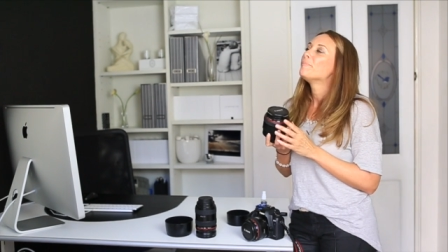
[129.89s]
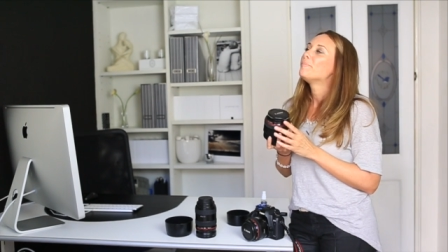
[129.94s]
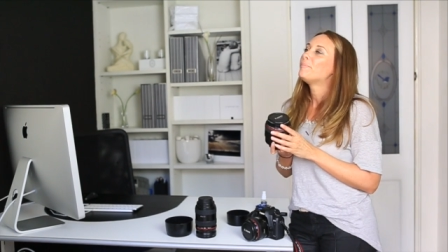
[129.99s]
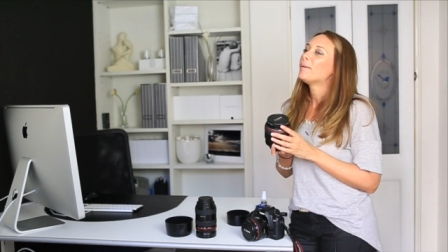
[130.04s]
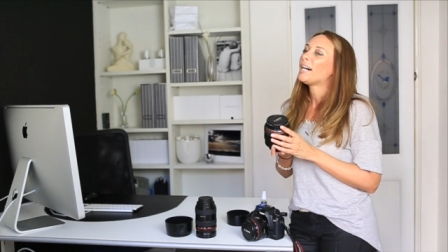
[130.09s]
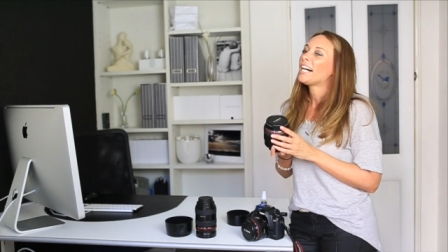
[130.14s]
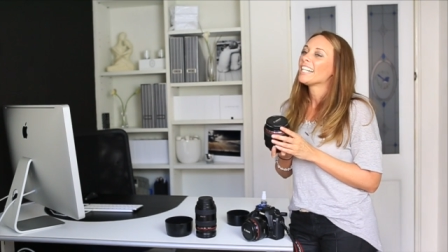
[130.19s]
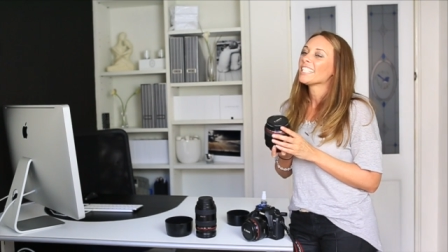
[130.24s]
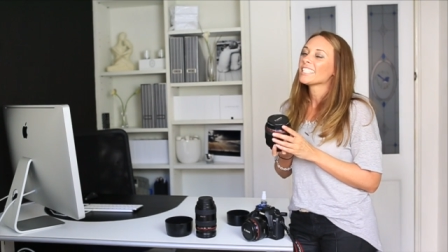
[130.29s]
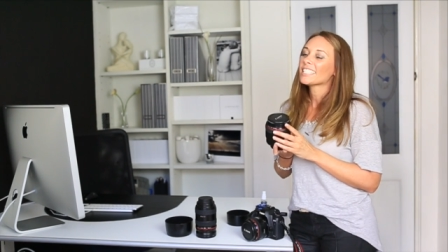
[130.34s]

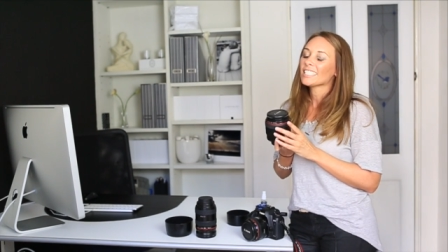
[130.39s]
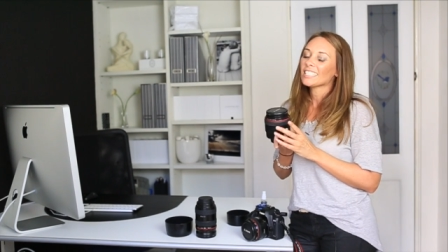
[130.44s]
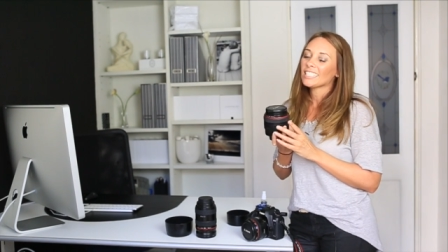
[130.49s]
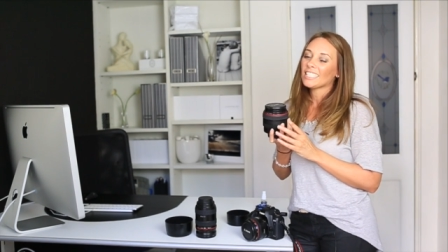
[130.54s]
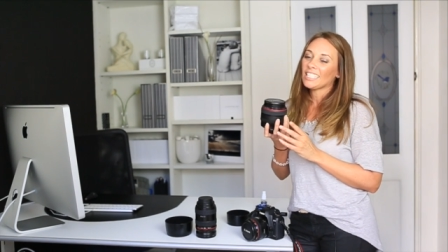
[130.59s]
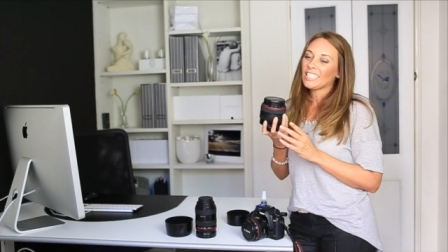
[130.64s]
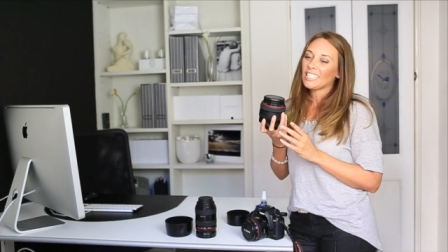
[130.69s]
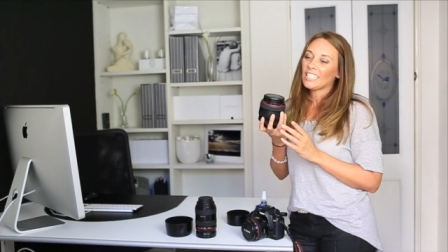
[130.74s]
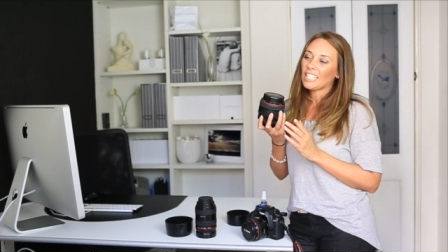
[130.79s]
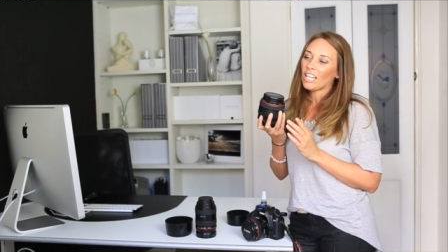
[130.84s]
but
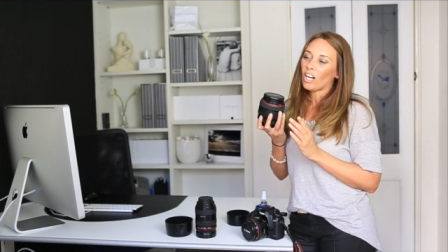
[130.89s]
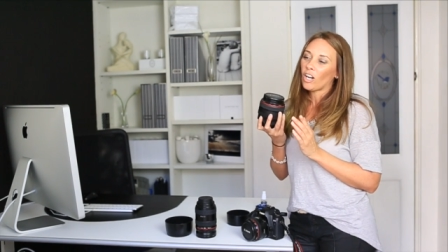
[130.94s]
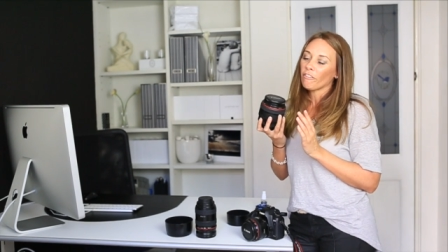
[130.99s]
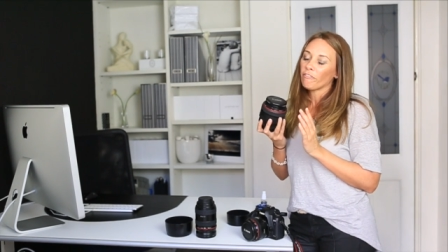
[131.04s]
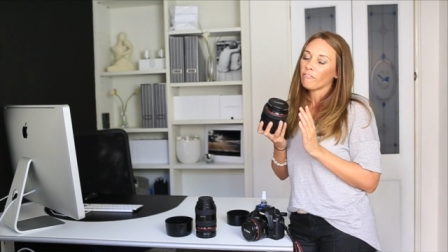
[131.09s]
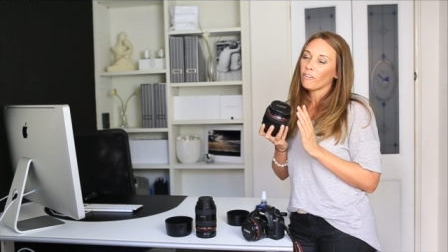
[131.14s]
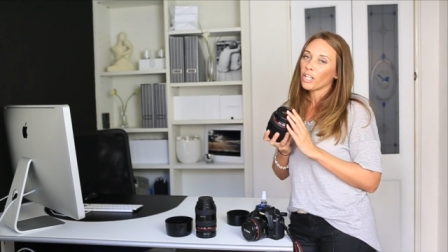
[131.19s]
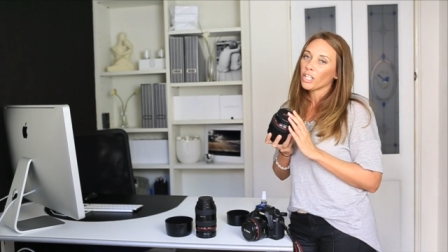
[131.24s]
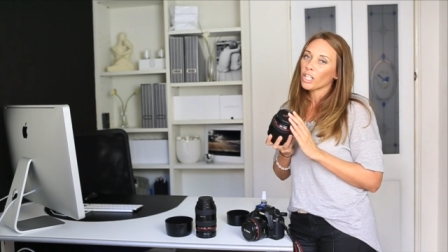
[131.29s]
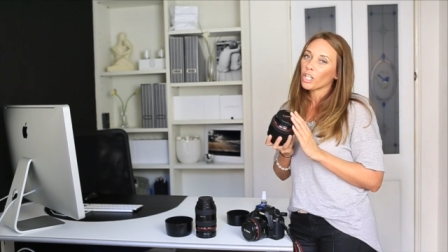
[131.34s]
I
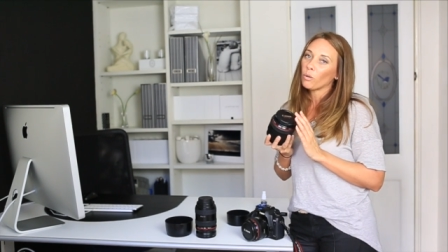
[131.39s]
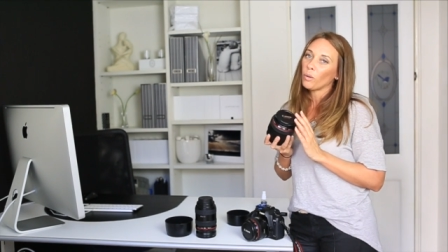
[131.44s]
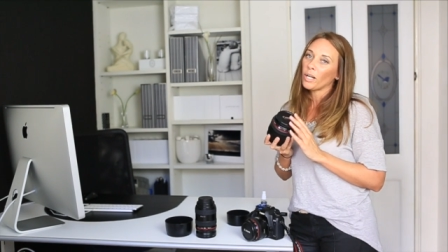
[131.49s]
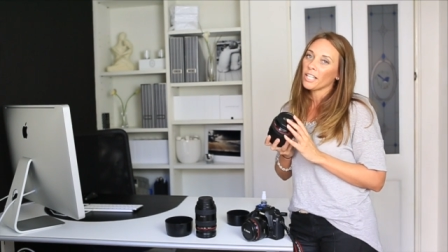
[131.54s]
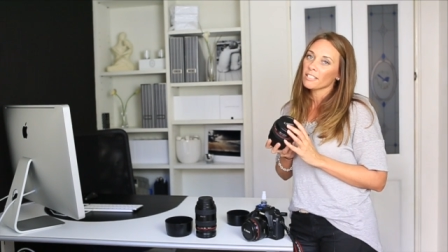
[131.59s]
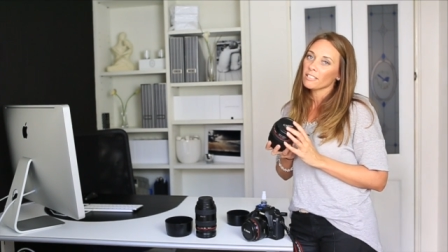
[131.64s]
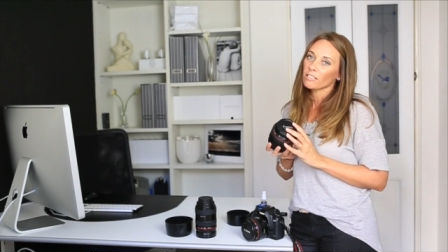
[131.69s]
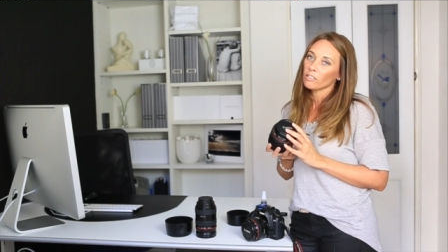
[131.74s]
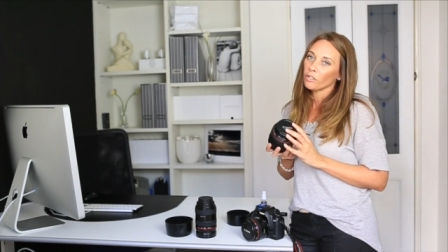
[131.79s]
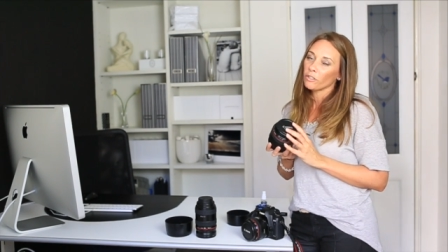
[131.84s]
find it
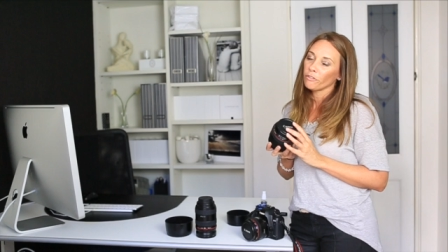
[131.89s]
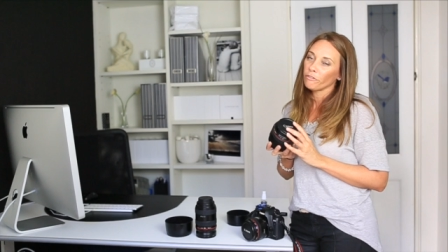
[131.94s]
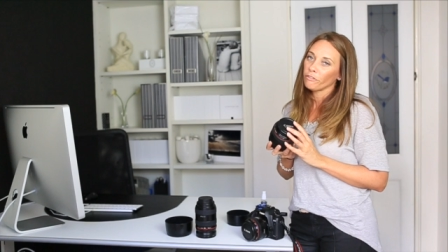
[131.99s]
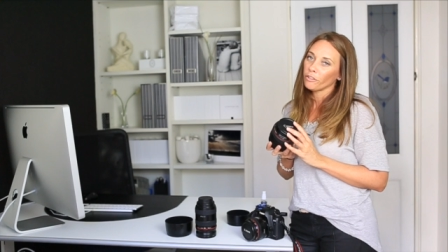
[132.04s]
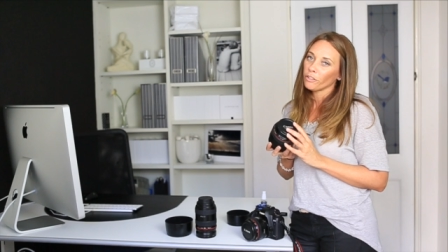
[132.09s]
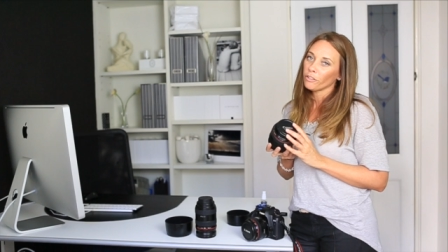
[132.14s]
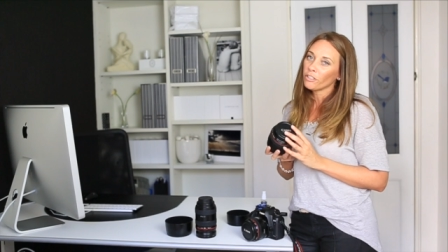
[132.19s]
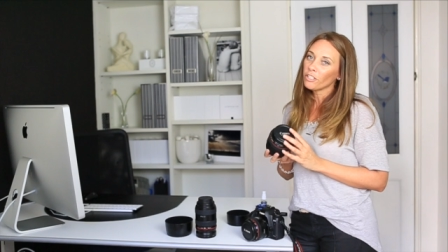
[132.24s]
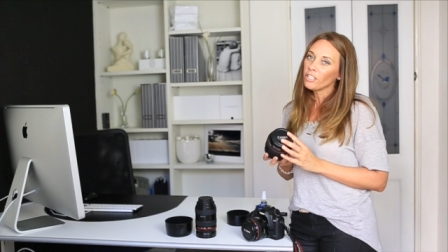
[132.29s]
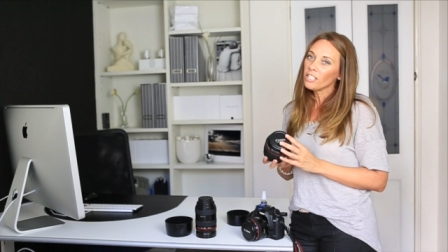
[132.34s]
quite slow to
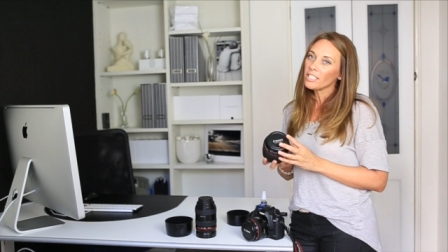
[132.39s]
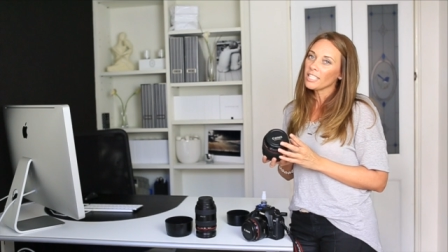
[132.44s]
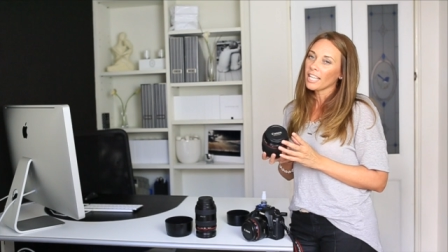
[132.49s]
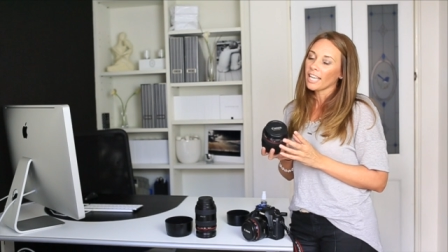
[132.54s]
focus,